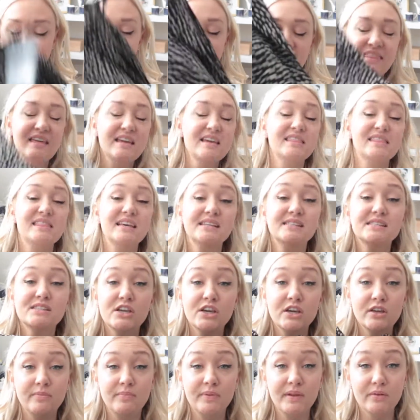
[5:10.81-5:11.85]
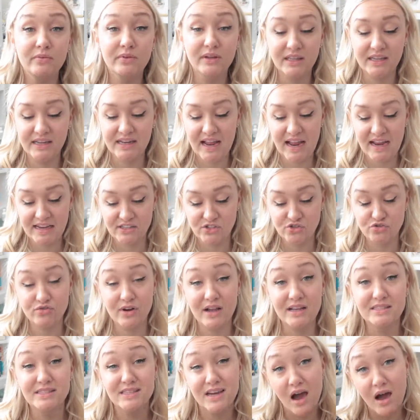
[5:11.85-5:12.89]
I think this could be really nice
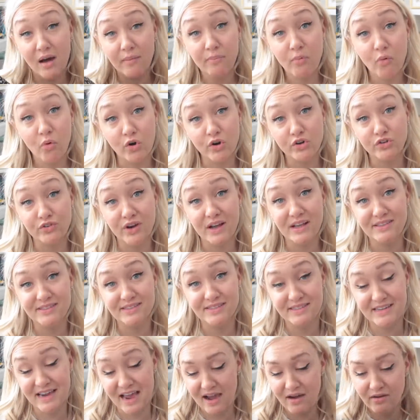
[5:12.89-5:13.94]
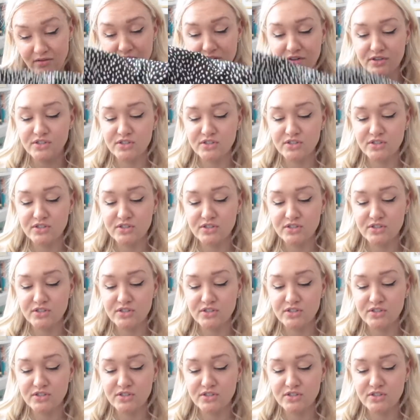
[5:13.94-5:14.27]
dressed up or dressed down.